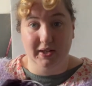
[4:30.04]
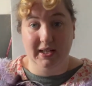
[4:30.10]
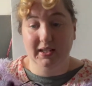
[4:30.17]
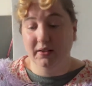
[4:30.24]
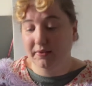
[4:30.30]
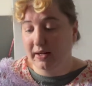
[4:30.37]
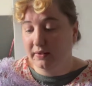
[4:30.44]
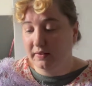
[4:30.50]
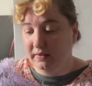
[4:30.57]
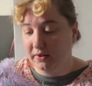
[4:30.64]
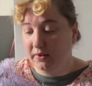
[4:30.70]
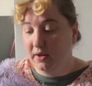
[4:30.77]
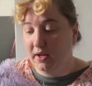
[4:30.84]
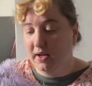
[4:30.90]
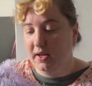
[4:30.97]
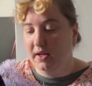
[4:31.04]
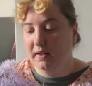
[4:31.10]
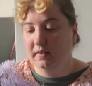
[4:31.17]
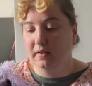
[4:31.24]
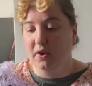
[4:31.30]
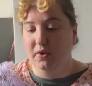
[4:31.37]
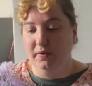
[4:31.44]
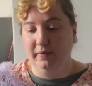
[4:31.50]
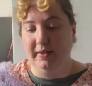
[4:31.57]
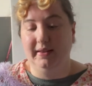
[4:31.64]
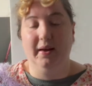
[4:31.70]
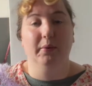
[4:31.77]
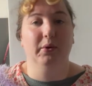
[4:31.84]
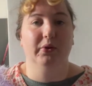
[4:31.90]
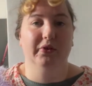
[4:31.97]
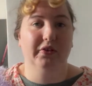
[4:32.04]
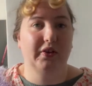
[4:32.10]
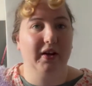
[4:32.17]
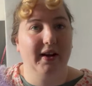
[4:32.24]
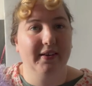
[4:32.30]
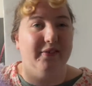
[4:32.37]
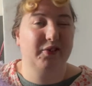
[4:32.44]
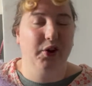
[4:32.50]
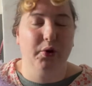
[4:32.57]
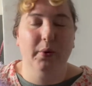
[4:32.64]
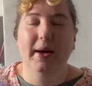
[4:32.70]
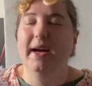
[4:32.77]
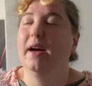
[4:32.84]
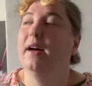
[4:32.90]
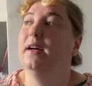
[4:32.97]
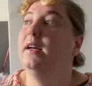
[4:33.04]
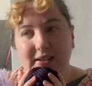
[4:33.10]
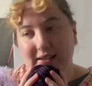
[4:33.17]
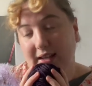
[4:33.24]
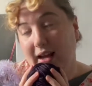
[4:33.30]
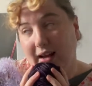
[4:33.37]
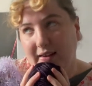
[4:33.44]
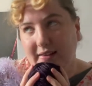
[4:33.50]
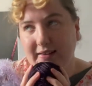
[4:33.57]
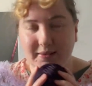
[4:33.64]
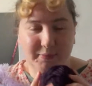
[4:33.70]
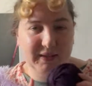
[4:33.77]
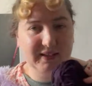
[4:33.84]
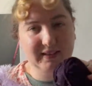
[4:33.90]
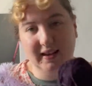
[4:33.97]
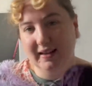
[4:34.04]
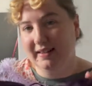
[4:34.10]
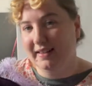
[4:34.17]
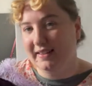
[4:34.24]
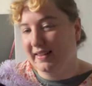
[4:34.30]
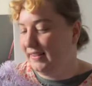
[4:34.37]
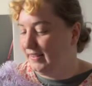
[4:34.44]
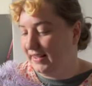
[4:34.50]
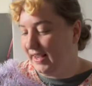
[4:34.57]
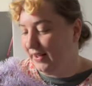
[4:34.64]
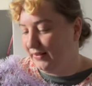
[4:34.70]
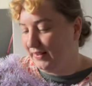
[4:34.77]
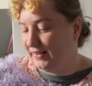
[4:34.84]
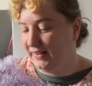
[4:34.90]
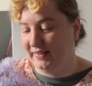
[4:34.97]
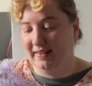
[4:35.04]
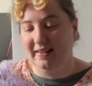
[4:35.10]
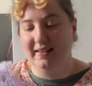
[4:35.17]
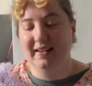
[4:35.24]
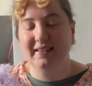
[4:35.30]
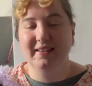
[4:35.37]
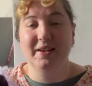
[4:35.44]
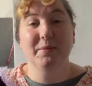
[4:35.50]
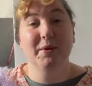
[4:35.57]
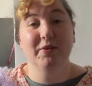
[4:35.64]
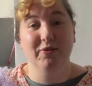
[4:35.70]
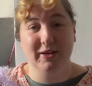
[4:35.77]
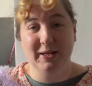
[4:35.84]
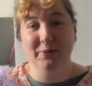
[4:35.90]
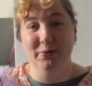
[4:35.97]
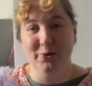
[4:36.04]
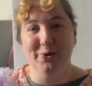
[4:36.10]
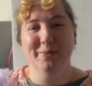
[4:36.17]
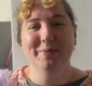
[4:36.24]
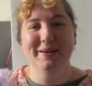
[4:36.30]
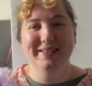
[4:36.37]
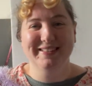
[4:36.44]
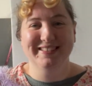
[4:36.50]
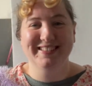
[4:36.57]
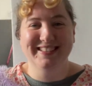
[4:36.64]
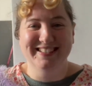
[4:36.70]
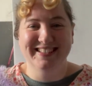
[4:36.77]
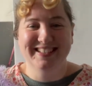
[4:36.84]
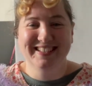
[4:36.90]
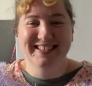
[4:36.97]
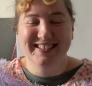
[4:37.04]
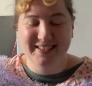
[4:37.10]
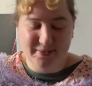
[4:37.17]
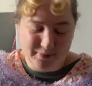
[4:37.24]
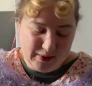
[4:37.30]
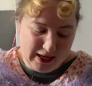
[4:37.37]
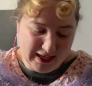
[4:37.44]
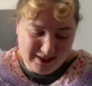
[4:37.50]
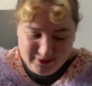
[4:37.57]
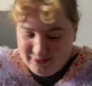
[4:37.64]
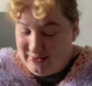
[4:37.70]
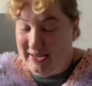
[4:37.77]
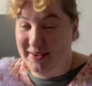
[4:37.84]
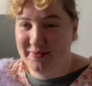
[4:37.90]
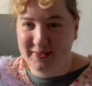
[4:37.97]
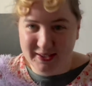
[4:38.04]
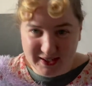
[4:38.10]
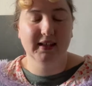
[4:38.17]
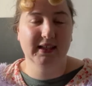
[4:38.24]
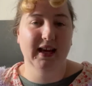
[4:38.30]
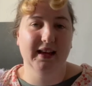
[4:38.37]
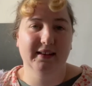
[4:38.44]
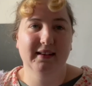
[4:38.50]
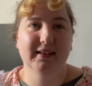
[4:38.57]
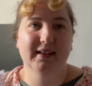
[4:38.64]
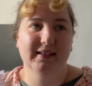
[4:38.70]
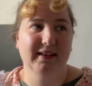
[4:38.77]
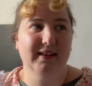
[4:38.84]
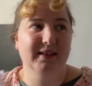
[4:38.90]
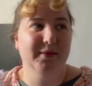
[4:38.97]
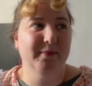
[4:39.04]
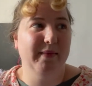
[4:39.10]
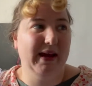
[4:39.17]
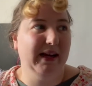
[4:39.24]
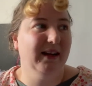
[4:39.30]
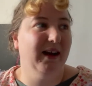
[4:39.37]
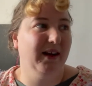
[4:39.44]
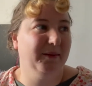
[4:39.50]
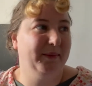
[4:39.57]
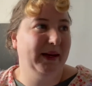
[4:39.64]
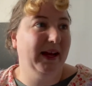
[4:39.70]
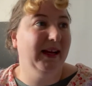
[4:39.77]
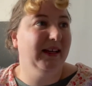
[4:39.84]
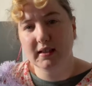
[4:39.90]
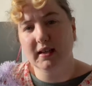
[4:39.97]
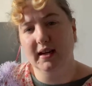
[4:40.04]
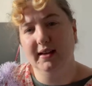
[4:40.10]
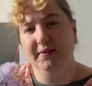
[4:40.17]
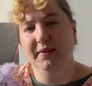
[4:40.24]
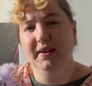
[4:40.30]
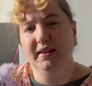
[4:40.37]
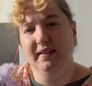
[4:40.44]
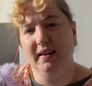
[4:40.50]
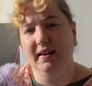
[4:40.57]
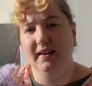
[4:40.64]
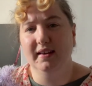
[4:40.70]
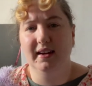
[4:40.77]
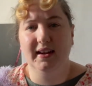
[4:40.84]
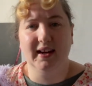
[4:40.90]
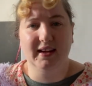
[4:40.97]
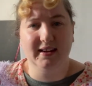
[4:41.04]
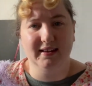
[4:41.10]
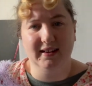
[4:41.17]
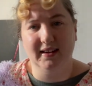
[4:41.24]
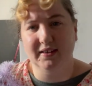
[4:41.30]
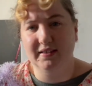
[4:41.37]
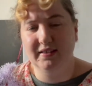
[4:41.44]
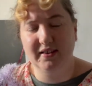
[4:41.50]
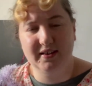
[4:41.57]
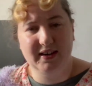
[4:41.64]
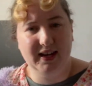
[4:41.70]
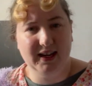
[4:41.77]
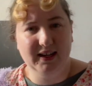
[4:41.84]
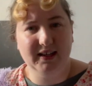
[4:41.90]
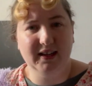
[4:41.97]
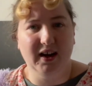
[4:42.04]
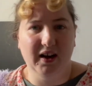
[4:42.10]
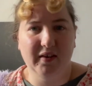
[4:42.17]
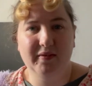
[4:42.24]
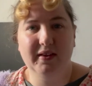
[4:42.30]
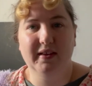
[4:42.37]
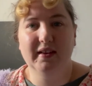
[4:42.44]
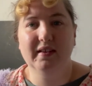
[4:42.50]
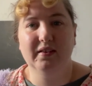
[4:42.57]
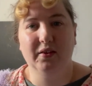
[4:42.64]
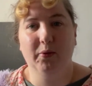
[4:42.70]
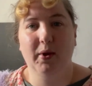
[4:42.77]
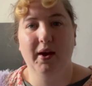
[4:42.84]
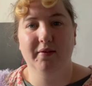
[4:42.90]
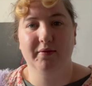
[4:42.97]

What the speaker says: in the round soon, so hopefully that will also kind of go quicker. Yeah, I'm excited to see how this looks. I think it's going to be really warm but whatever. Yeah, I think that's like the main update. I haven't decided like anything else to knit after this, although I have